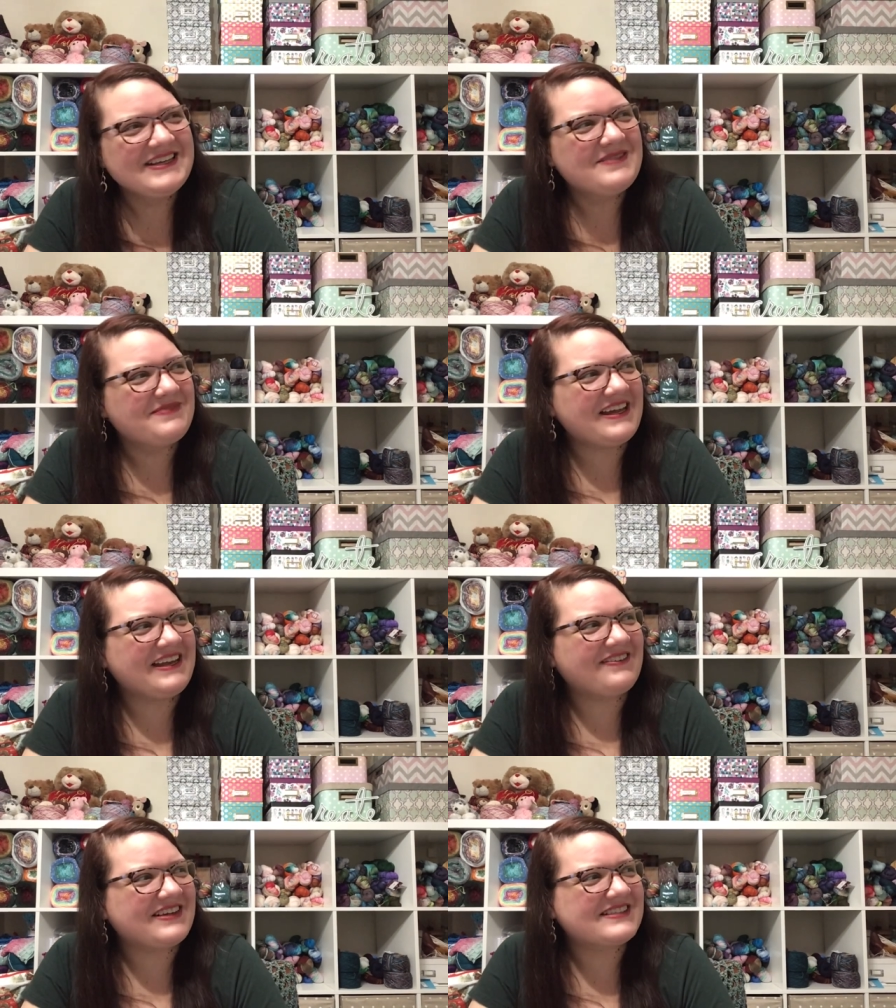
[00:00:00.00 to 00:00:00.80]
but
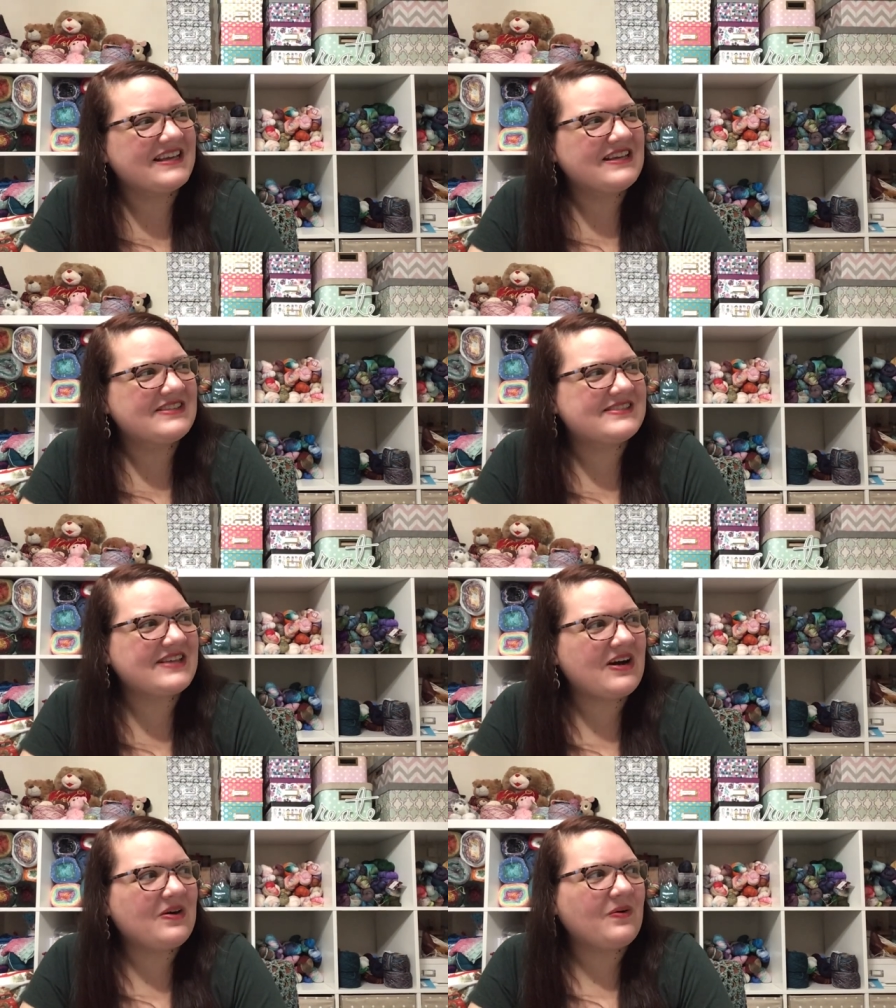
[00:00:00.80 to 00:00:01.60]
anyways,
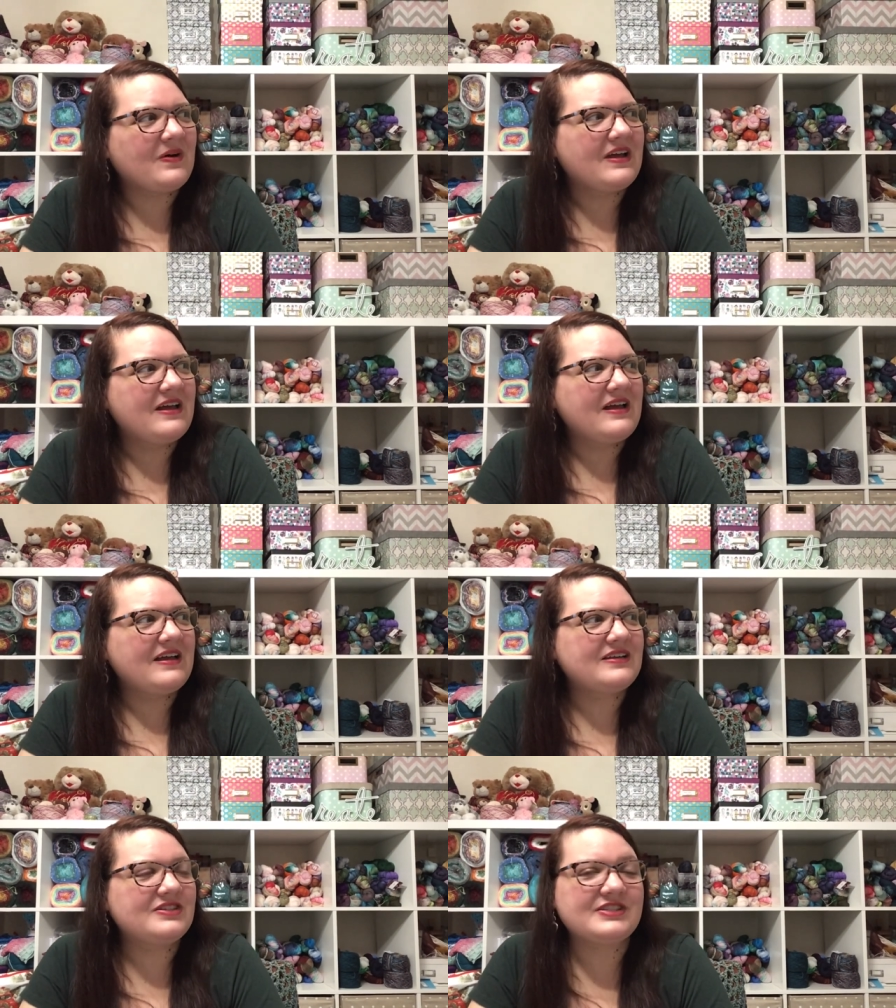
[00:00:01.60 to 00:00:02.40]
so
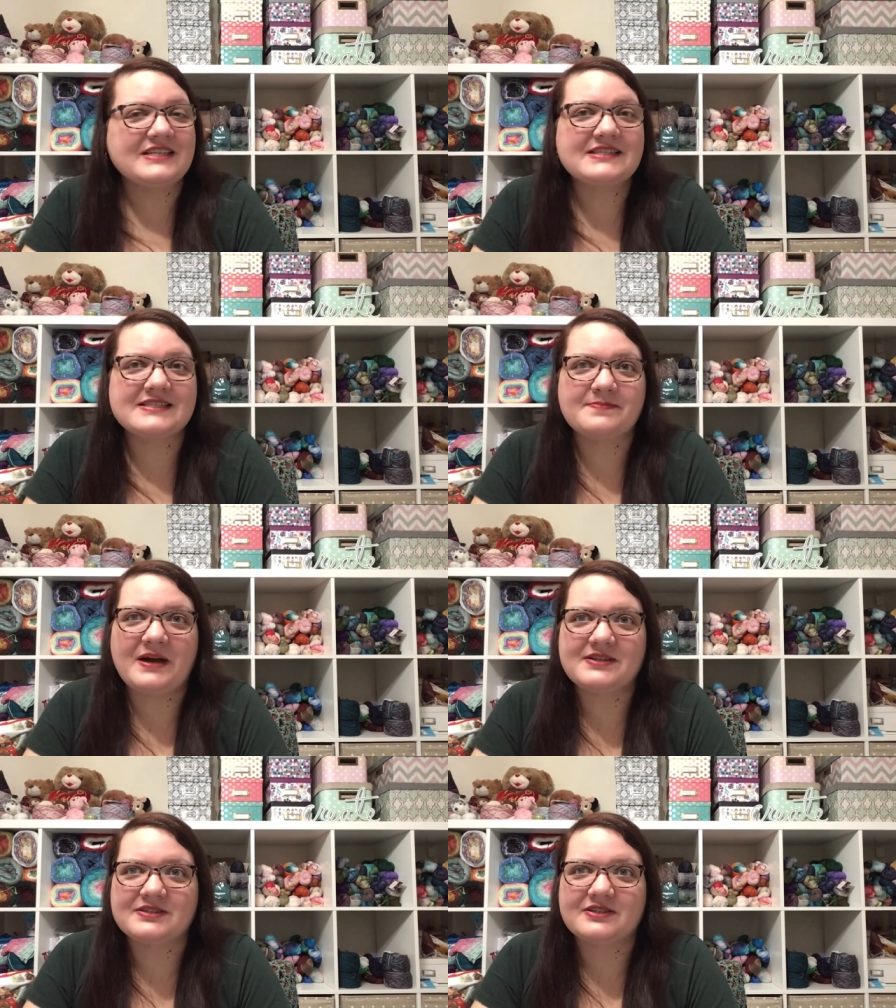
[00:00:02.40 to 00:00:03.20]
she's a
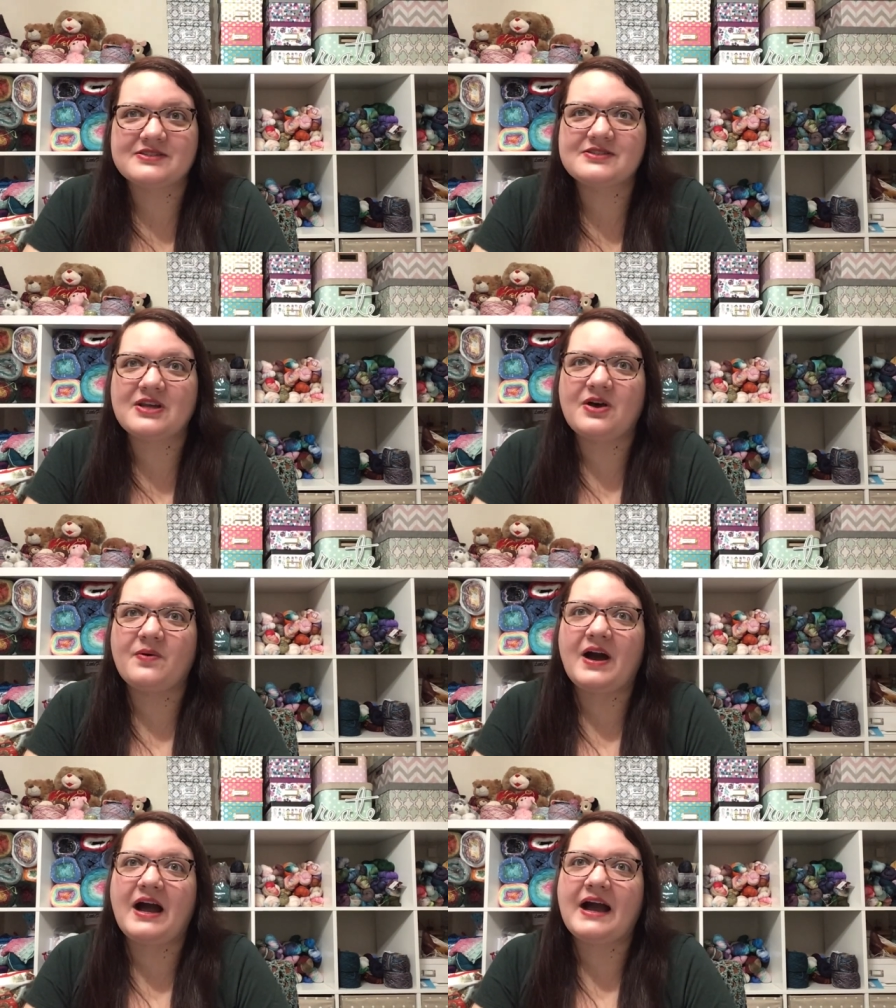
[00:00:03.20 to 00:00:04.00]
sponsor, so
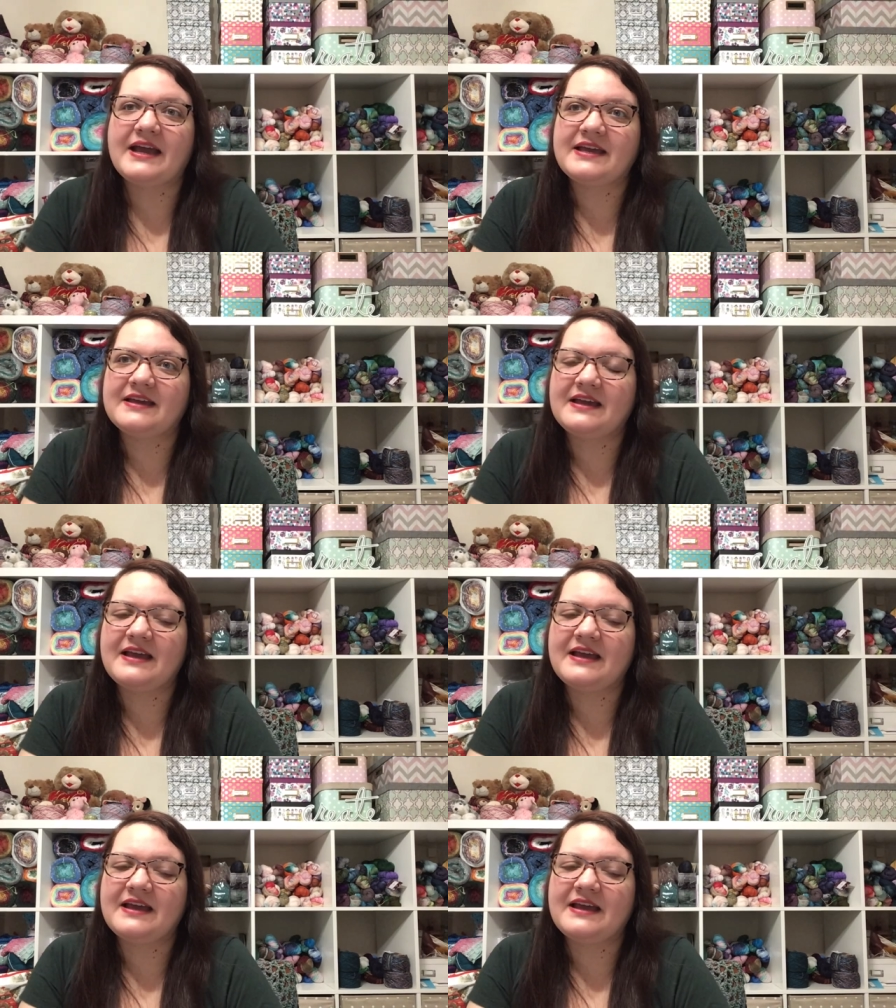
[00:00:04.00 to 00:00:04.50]
I,